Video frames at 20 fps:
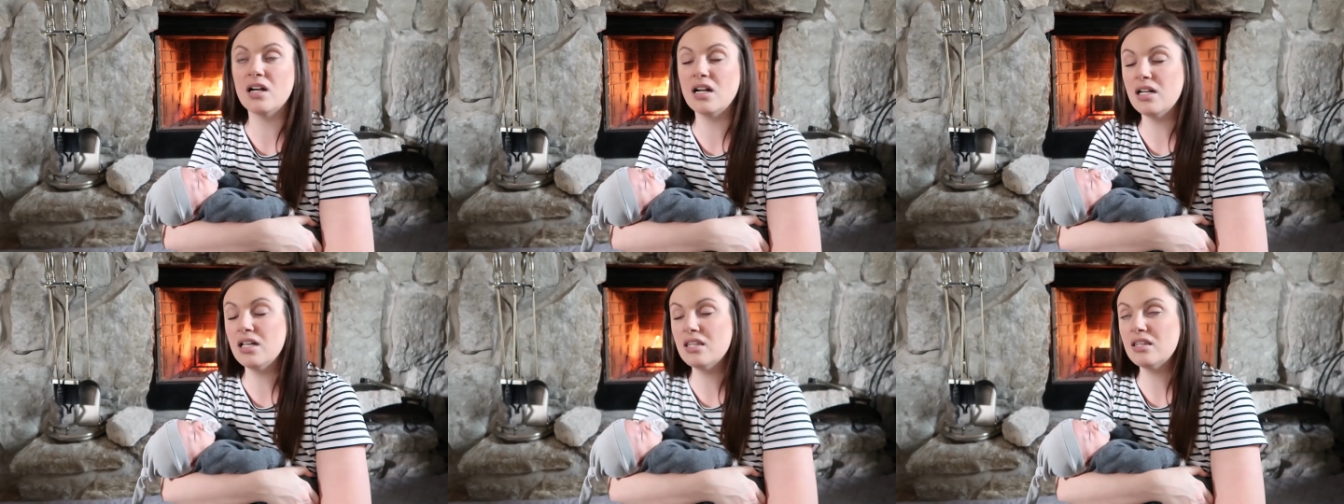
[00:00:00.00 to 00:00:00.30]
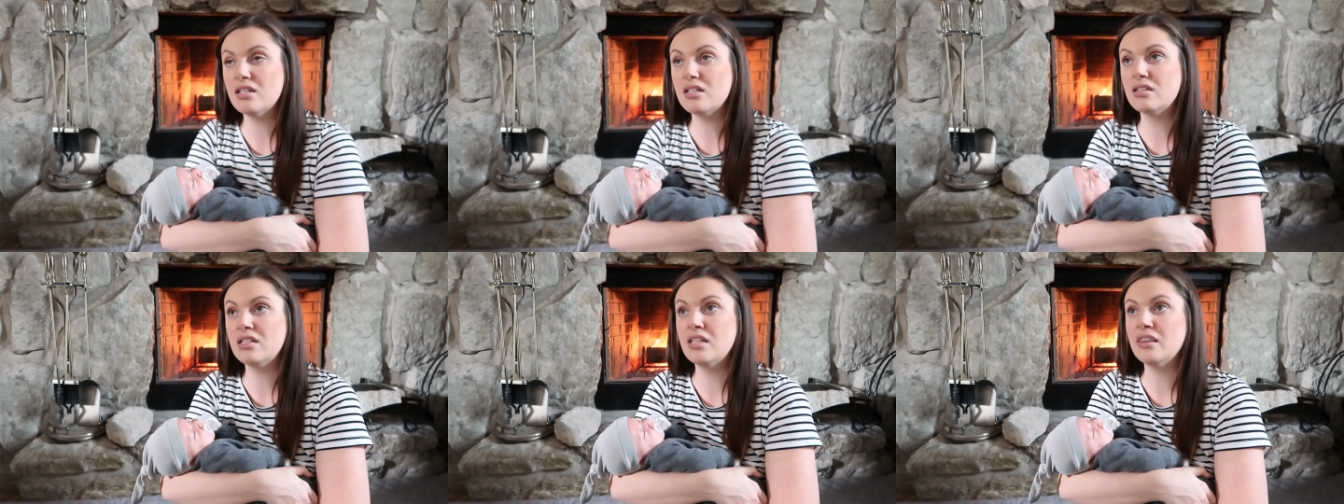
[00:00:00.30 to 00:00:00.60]

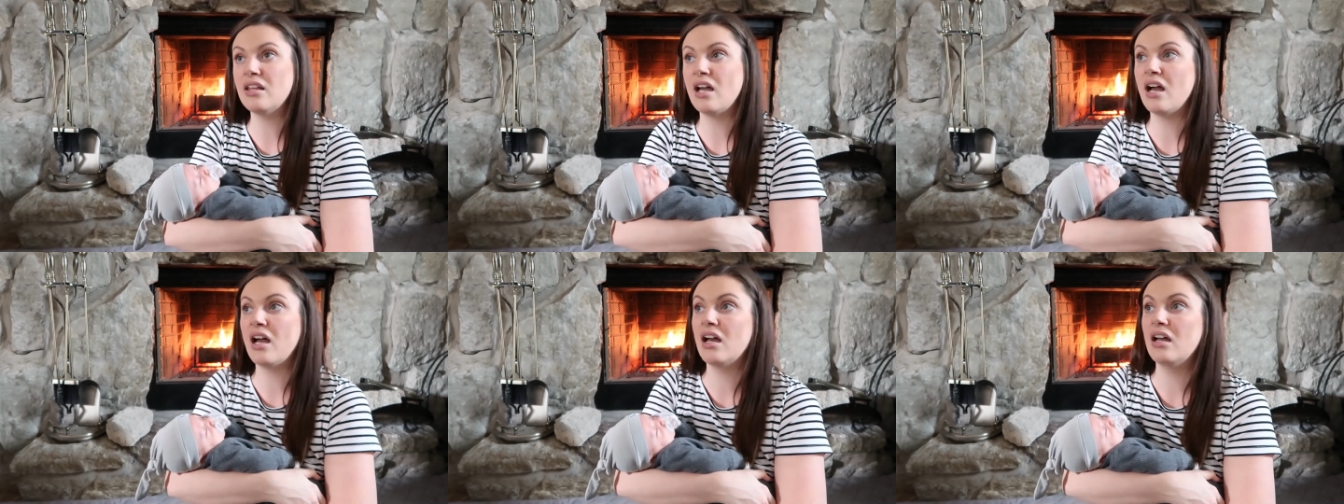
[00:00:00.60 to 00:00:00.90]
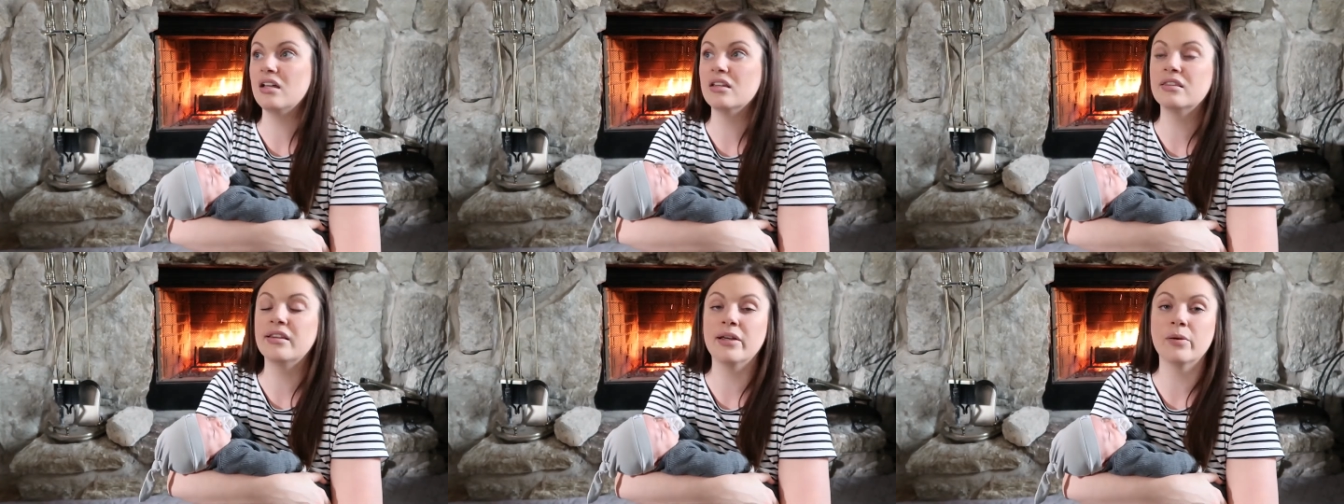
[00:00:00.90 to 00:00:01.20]
anything like
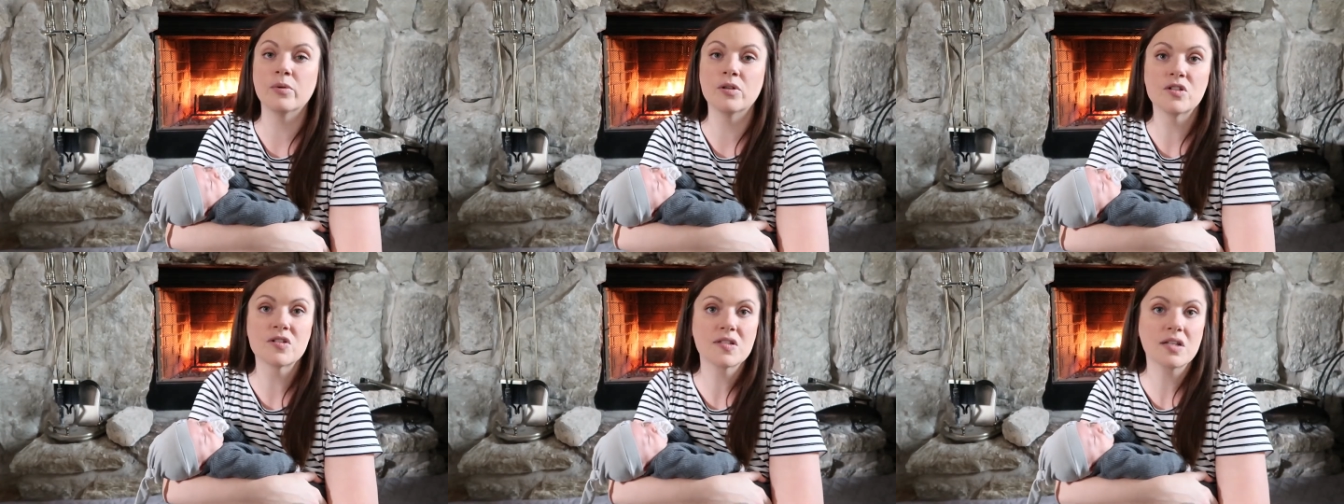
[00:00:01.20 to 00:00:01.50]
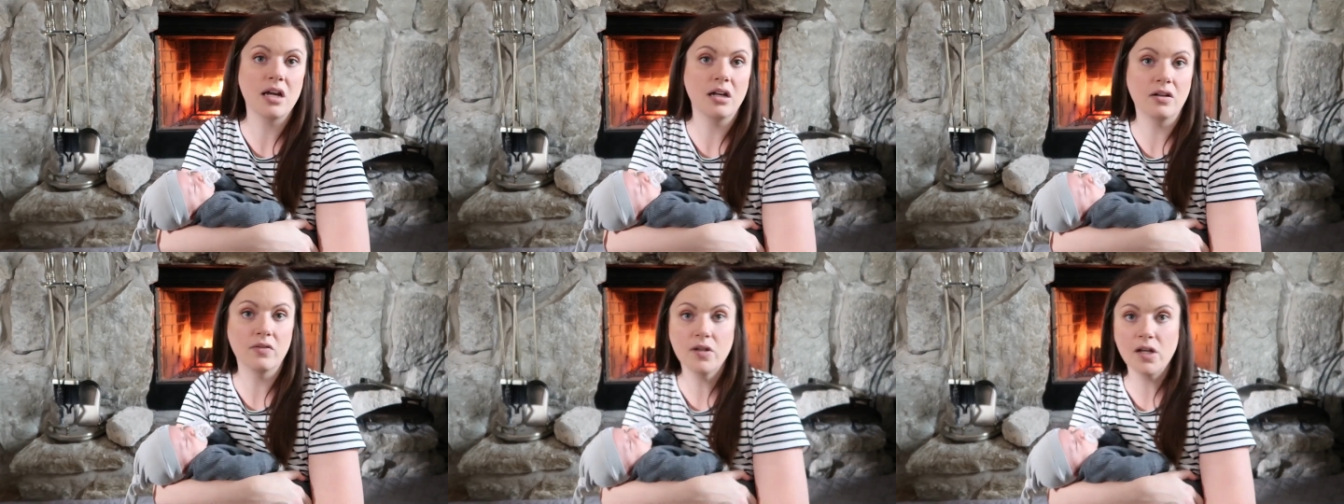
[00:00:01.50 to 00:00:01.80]
that. They were just
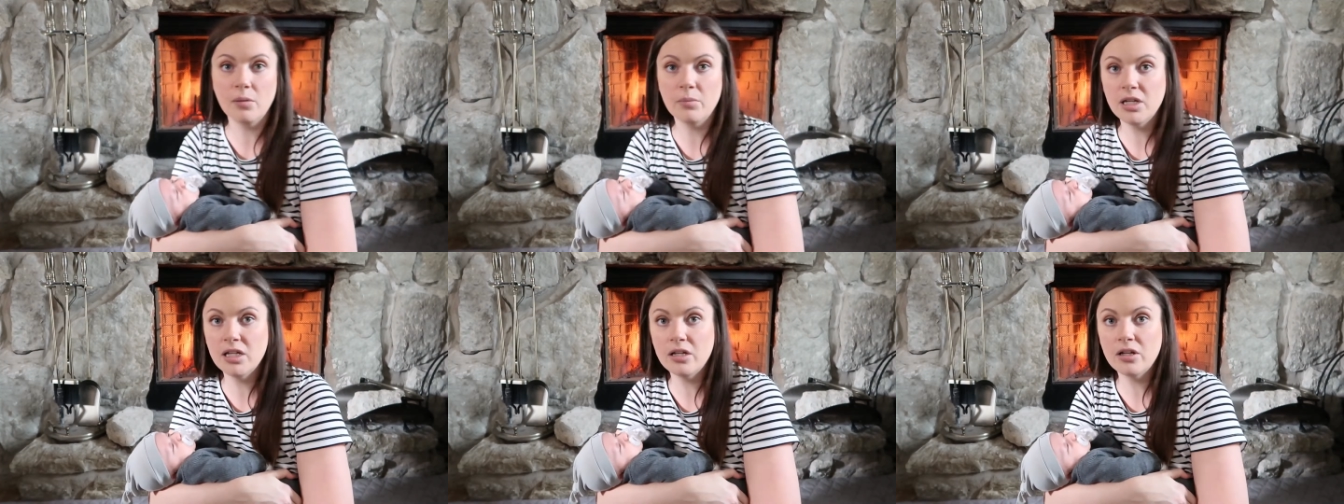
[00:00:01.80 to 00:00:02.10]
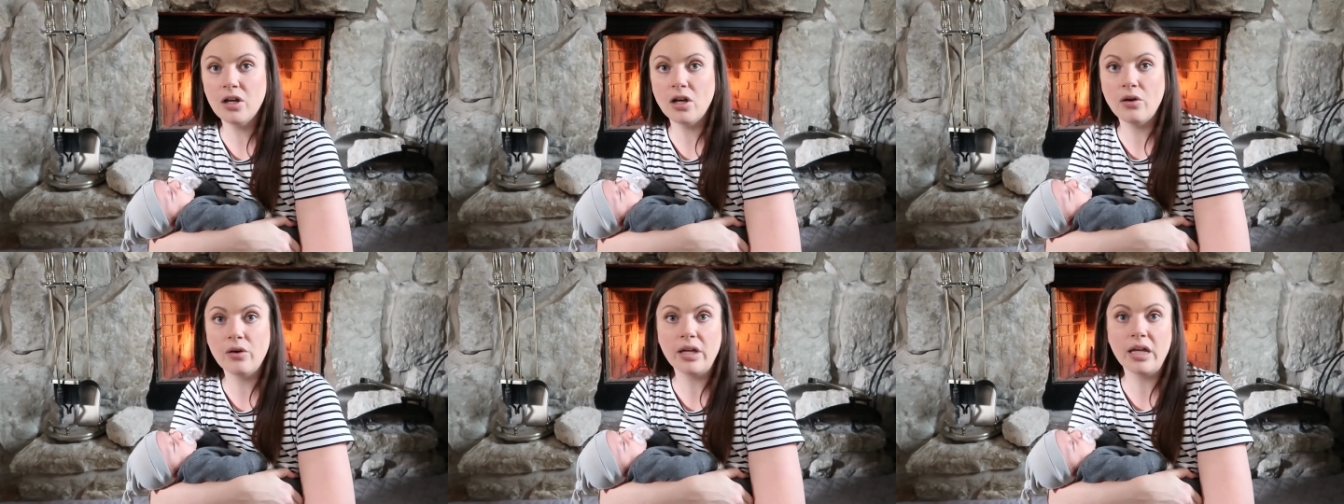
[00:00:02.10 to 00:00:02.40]
kind of coming
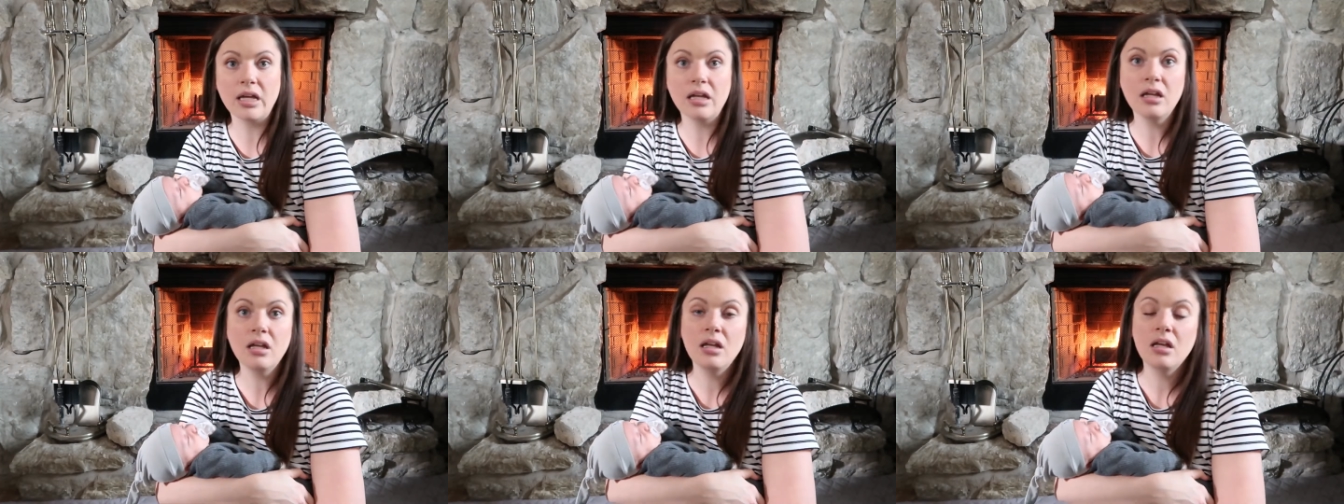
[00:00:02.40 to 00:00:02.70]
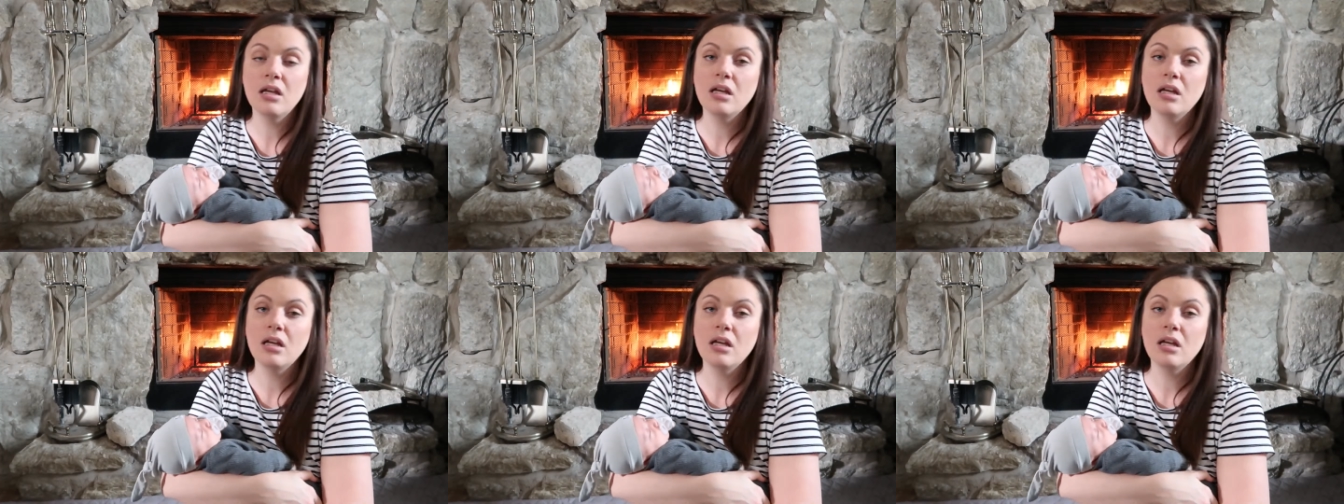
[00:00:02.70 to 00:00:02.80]
and going